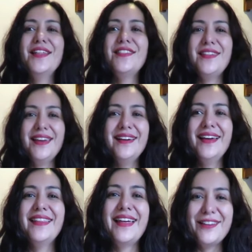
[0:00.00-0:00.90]

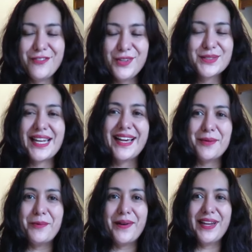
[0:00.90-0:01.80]
thing that feels like
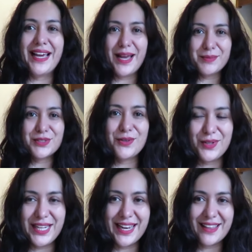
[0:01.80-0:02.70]
I'm wearing
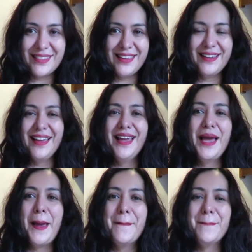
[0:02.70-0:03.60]
absolutely nothing
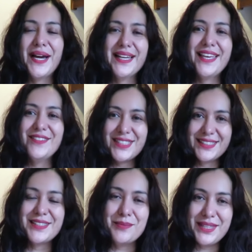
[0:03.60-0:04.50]
but gives
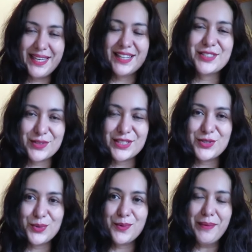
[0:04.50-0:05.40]
it something extra
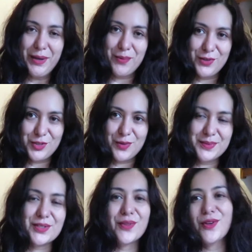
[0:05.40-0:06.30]
to my
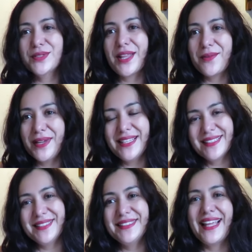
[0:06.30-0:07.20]
wardrobe. So those are the
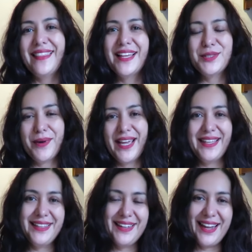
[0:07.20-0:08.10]
reasons and that's why
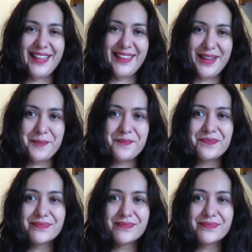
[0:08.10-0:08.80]
I did it like that.